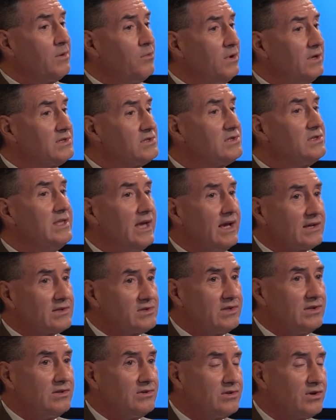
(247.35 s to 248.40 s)
What's
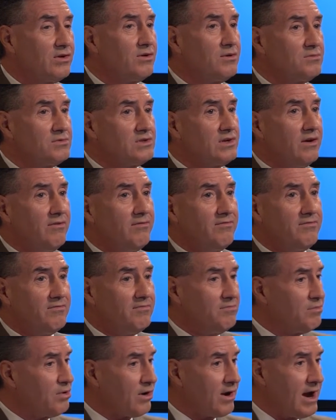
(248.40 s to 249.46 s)
next in terms of
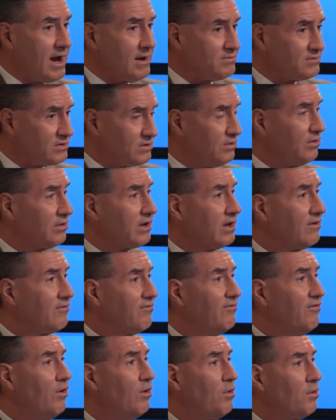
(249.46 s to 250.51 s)
perhaps looking
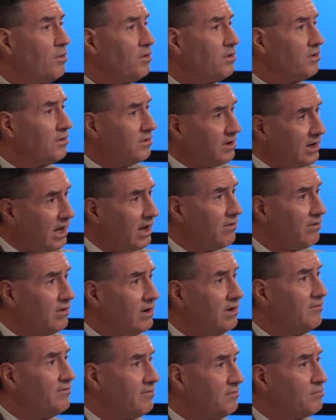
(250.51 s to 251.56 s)
forward or an
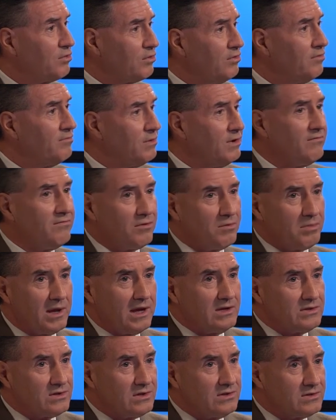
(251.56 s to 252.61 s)
area of improvement for
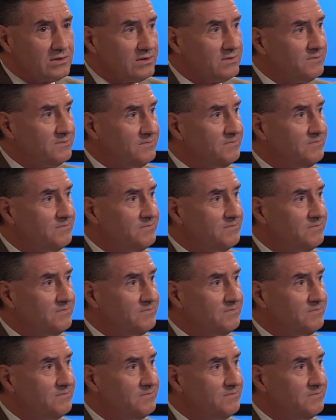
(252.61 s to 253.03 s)
patients?